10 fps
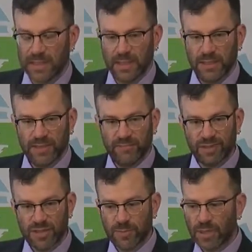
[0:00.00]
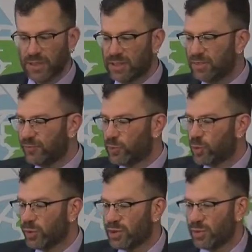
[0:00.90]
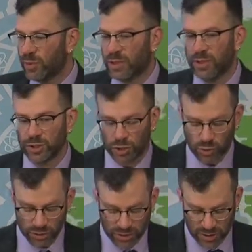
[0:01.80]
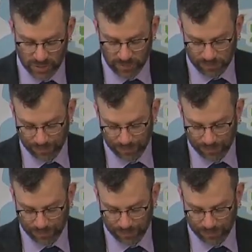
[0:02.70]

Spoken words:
And to give you some idea of what we're doing in the short term,